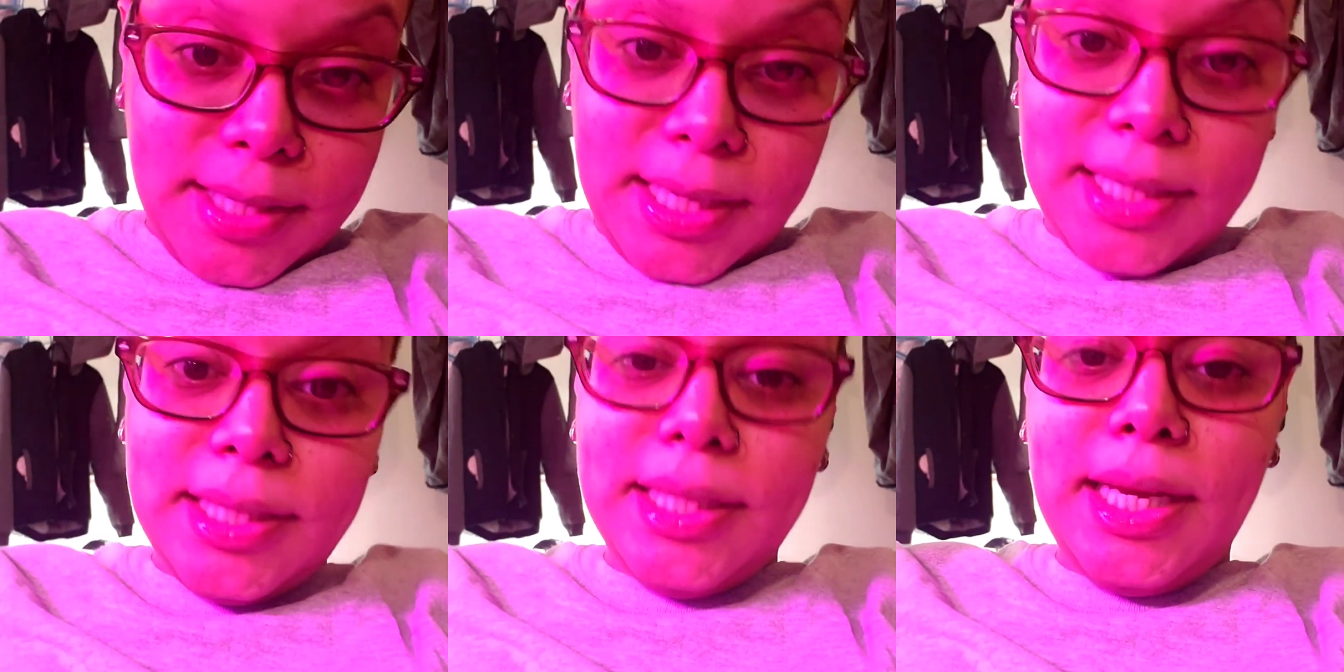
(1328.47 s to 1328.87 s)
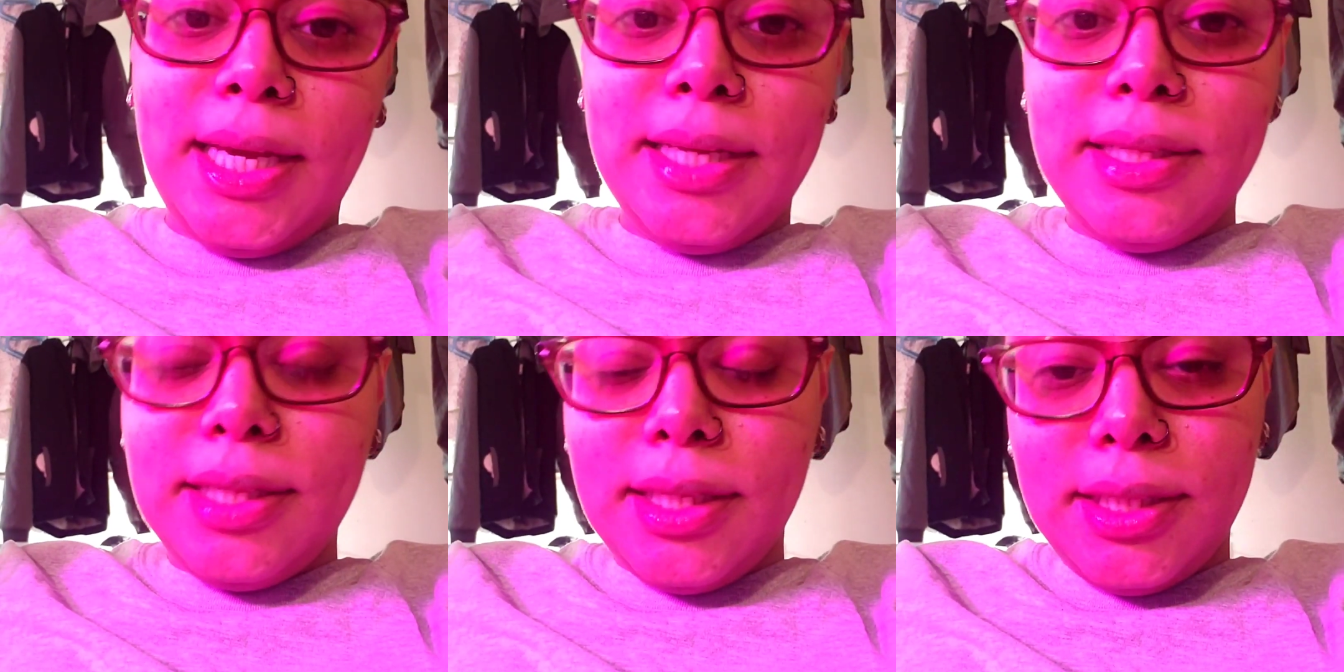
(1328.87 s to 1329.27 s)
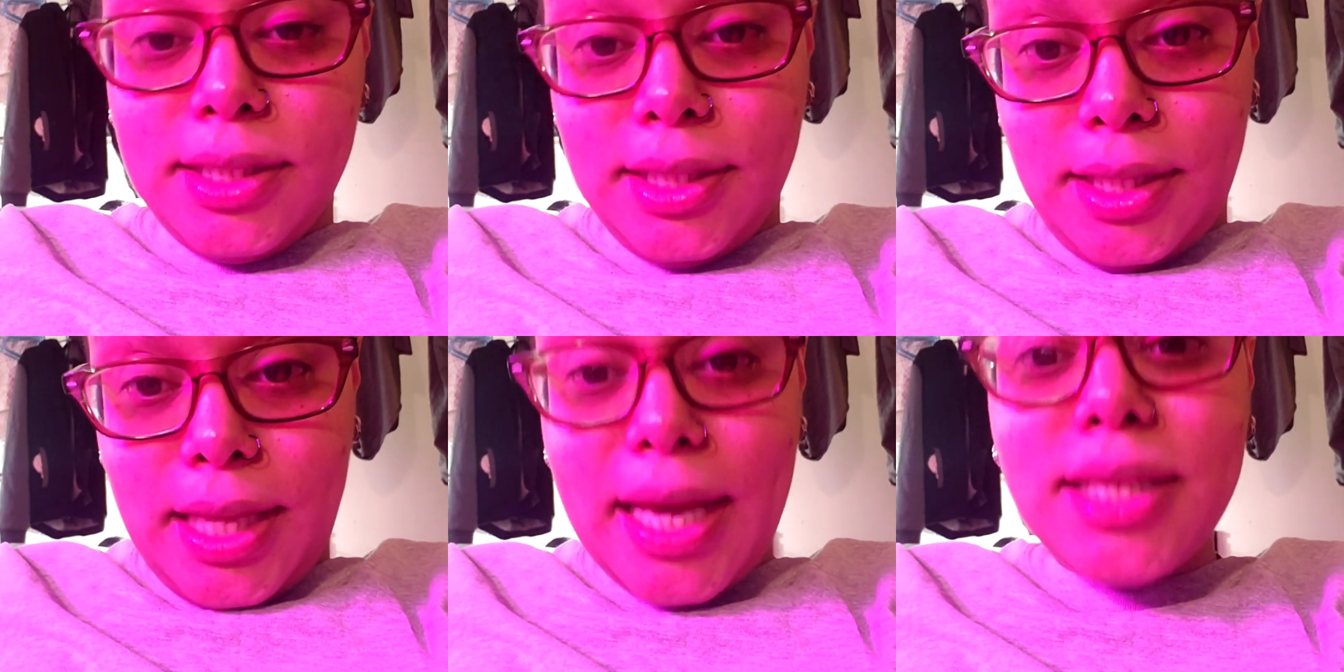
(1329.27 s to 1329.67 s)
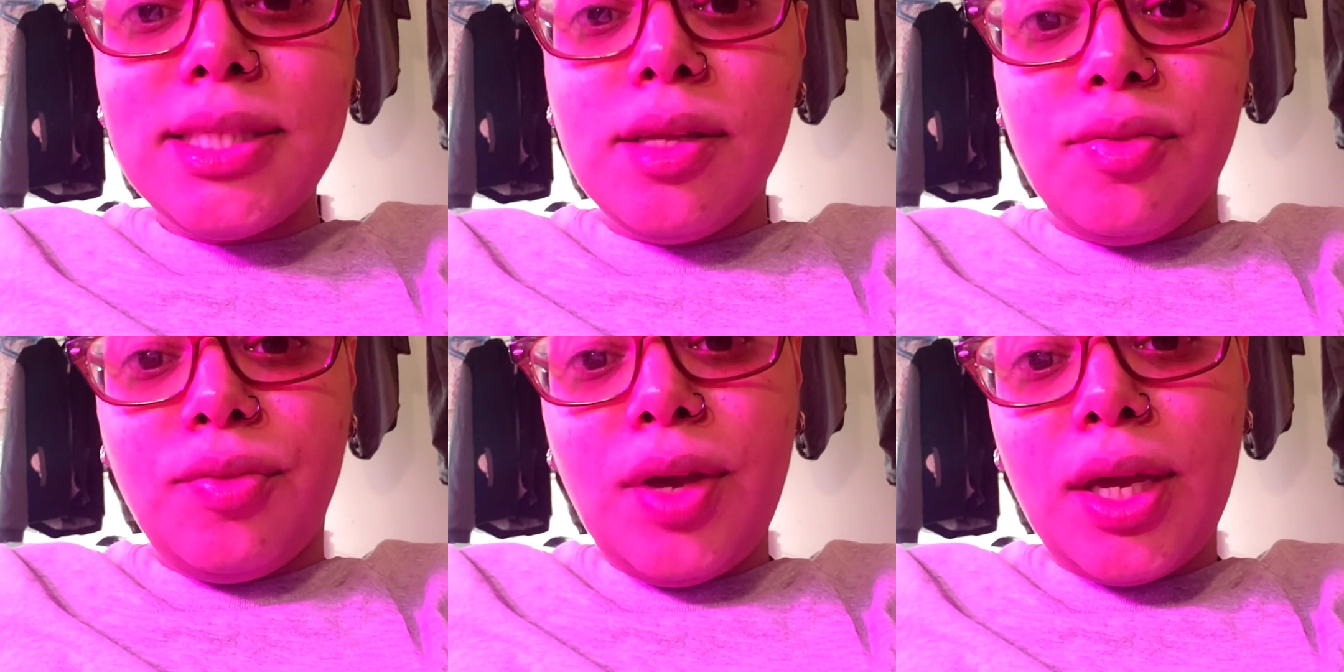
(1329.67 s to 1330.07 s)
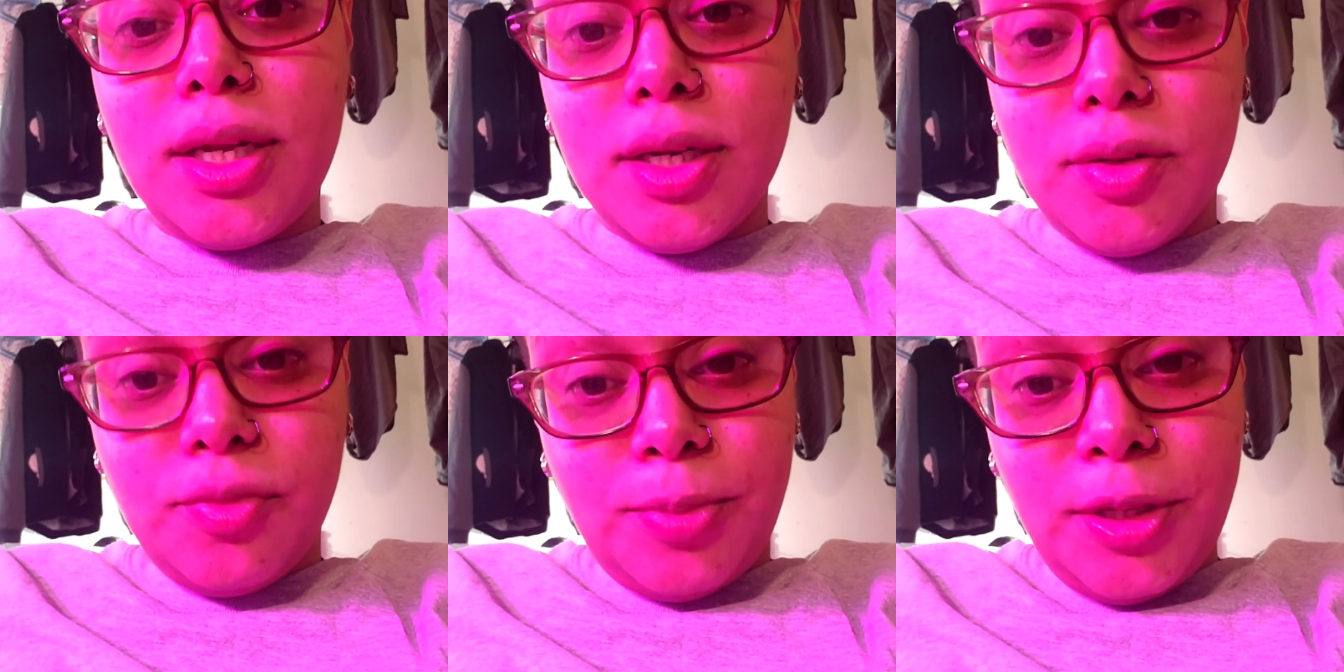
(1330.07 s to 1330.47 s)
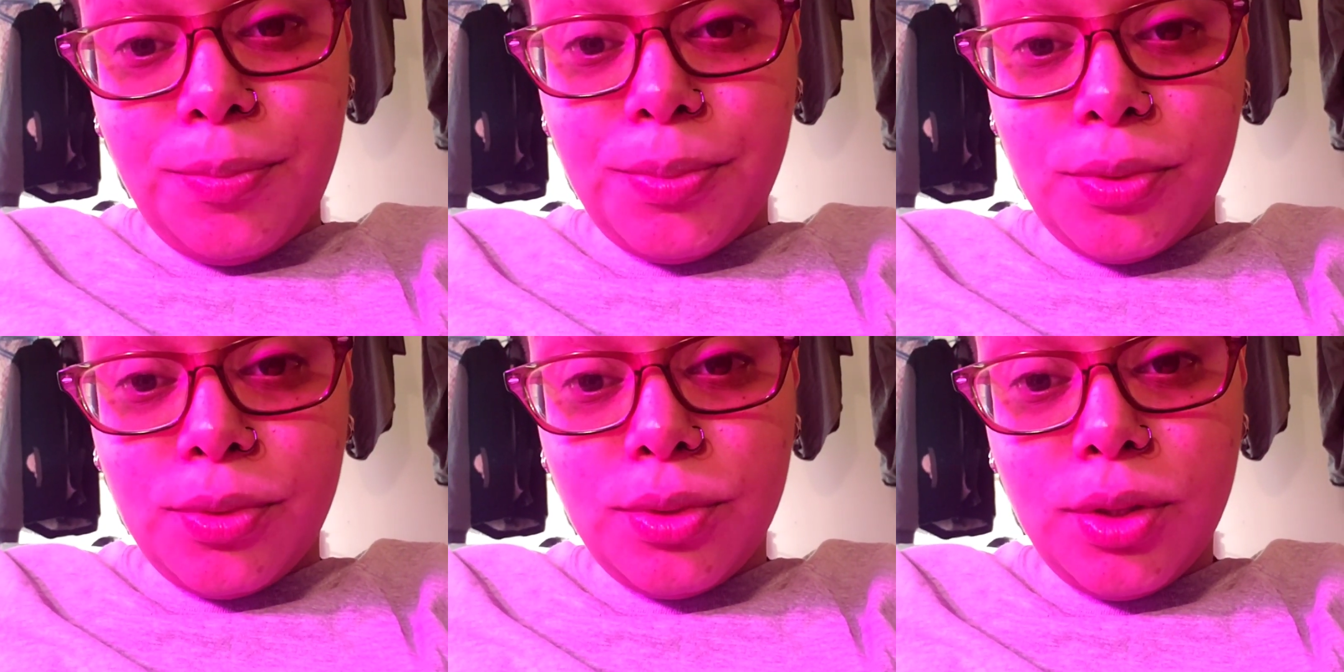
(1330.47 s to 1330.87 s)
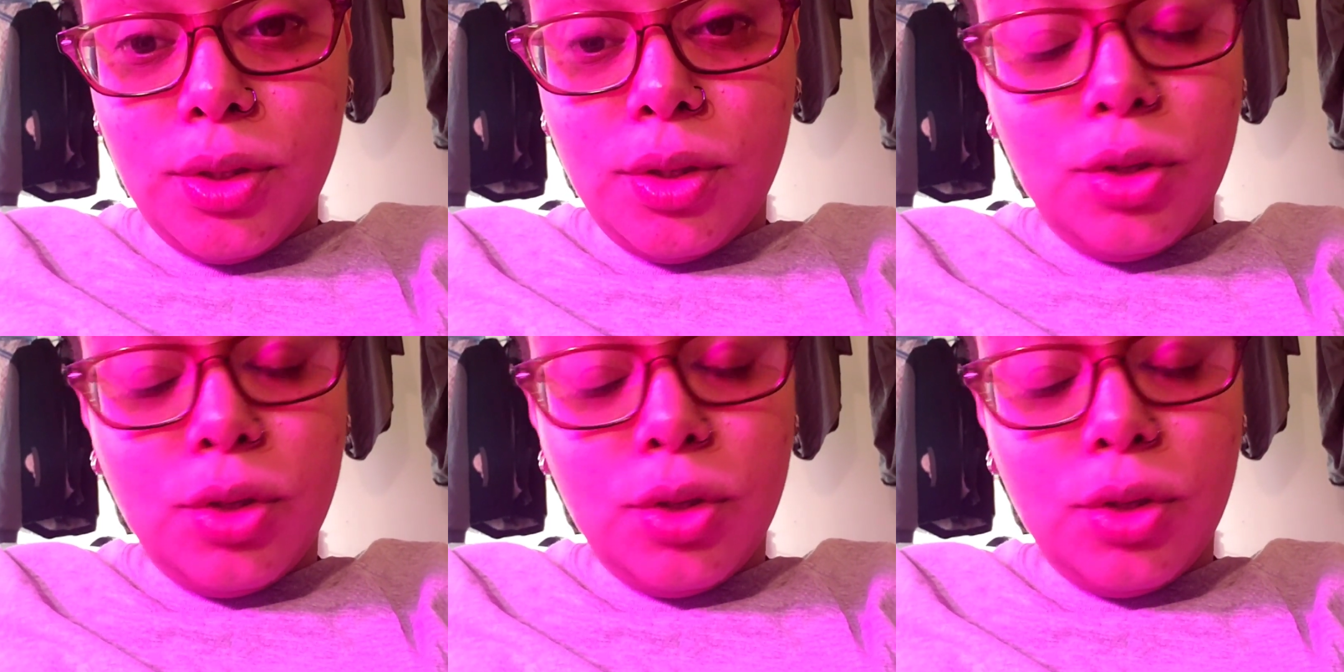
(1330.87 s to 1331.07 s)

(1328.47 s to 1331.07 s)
And that's the fate of people